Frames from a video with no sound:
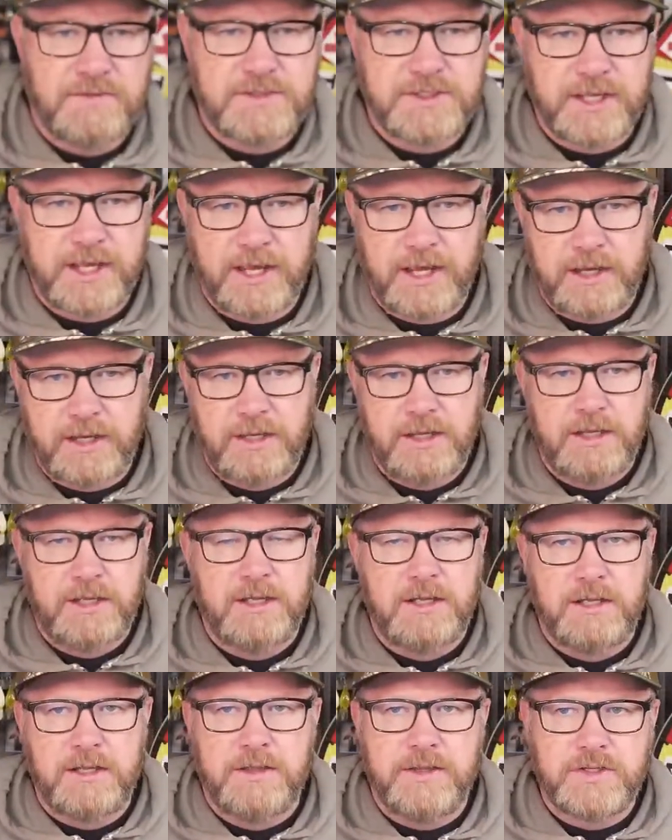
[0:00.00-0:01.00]
said,
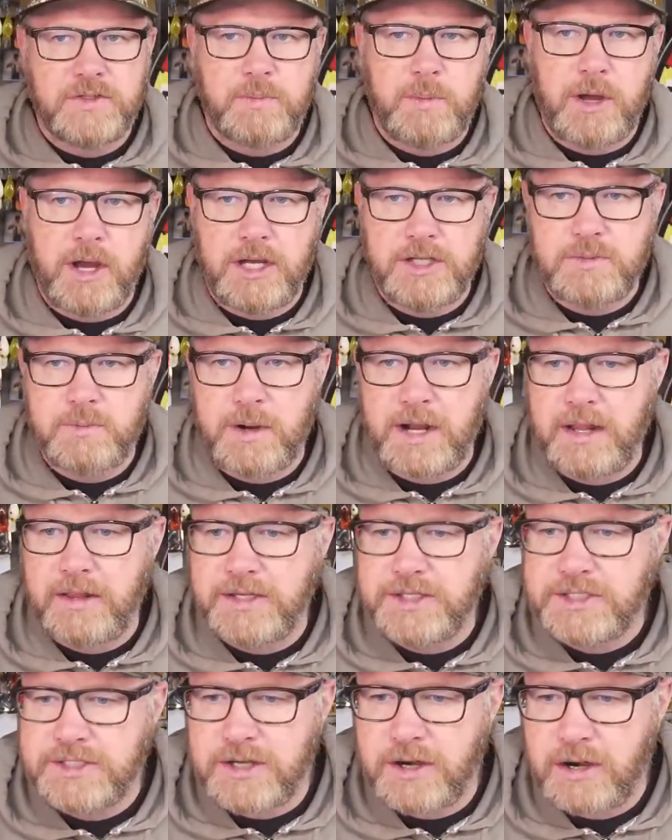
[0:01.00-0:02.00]
the spawn's
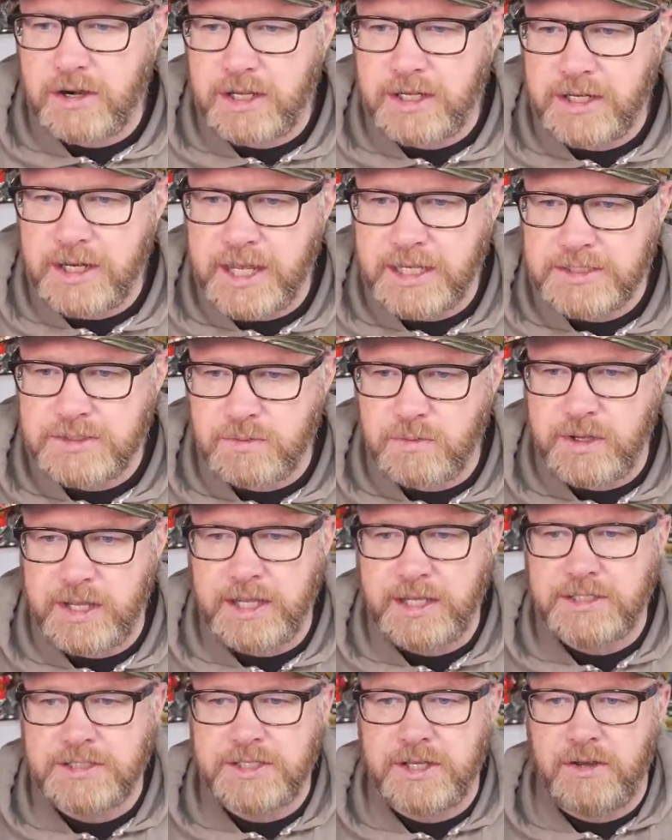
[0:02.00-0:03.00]
probably starting next
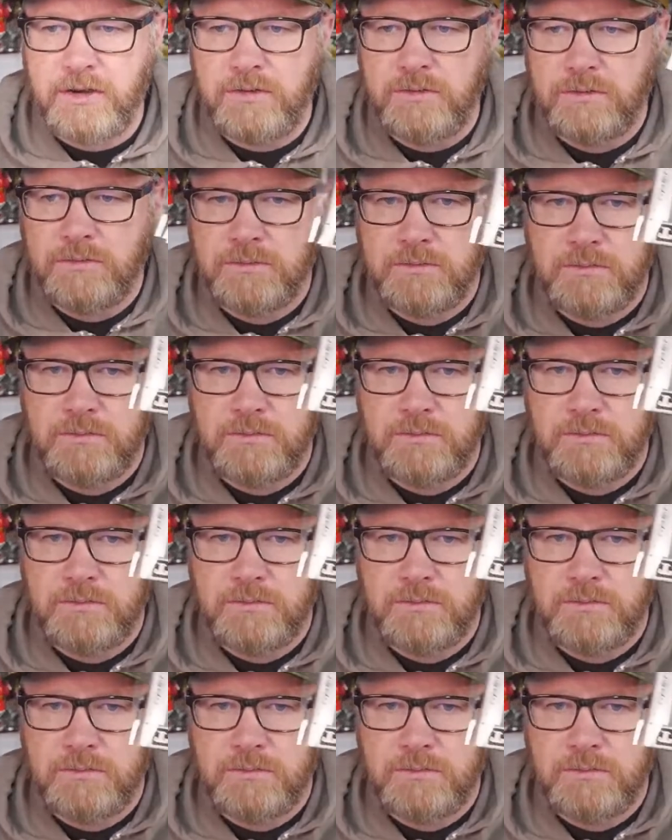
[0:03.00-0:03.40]
week. So